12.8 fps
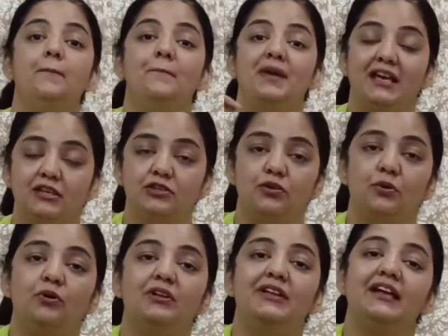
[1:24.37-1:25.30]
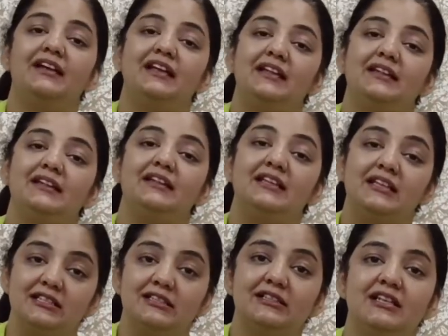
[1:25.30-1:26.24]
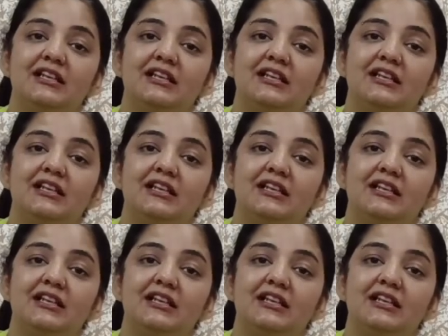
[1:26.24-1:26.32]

Make sure that in these